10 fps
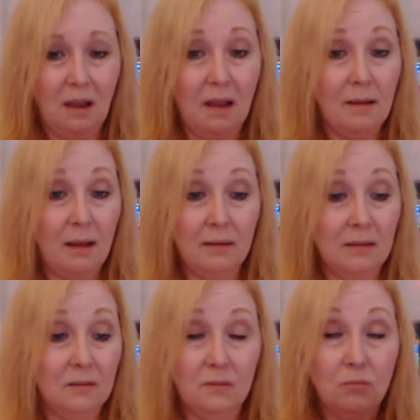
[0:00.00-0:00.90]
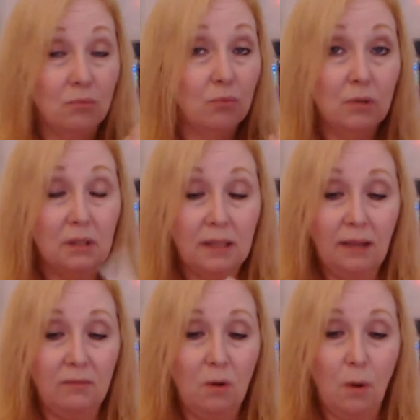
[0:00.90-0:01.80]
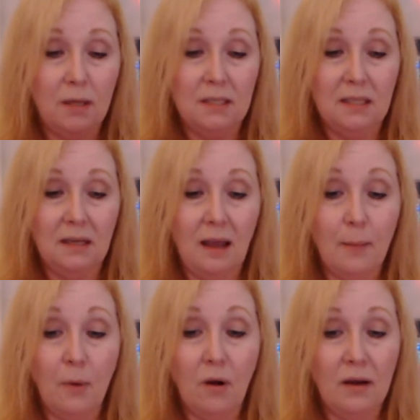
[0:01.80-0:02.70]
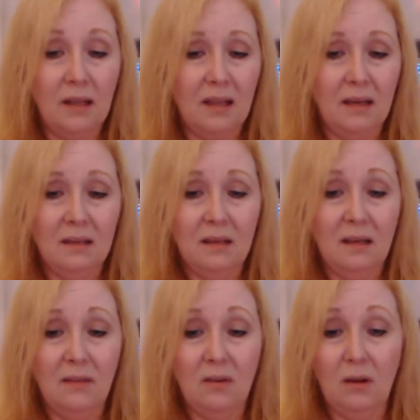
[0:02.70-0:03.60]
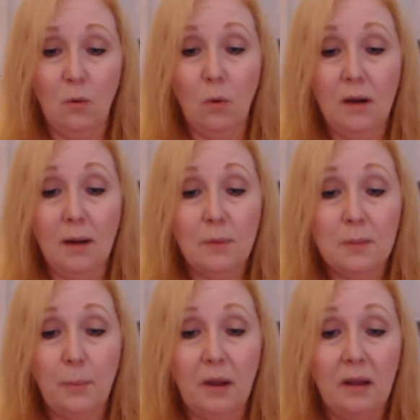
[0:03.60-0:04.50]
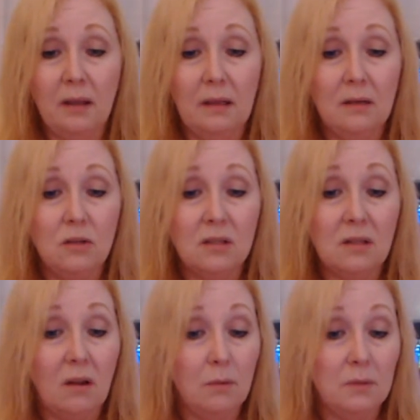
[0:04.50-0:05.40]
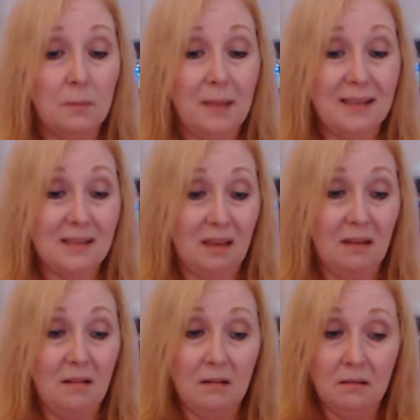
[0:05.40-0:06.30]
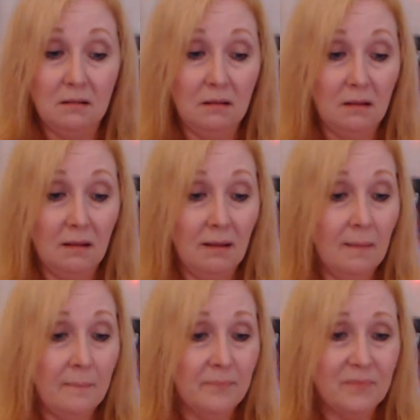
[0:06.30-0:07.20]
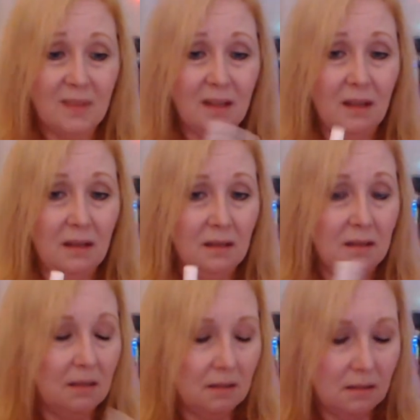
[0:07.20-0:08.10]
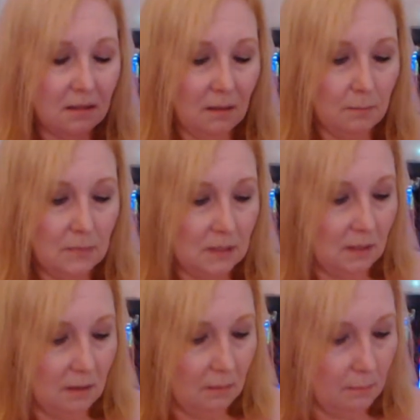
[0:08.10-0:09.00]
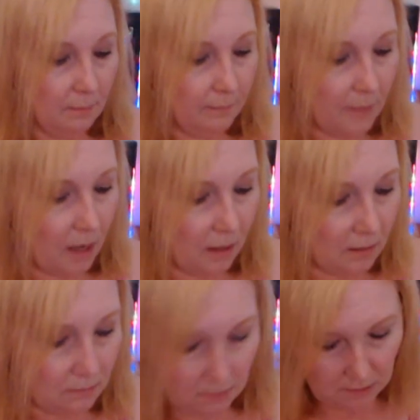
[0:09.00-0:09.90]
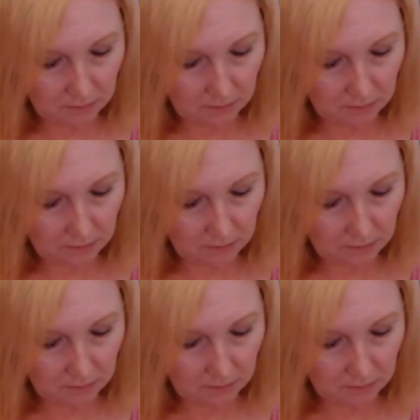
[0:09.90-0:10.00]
I really have no idea. I bought it, didn't even know what I was buying, just thought it was mascara, and it's something dumb. I don't know.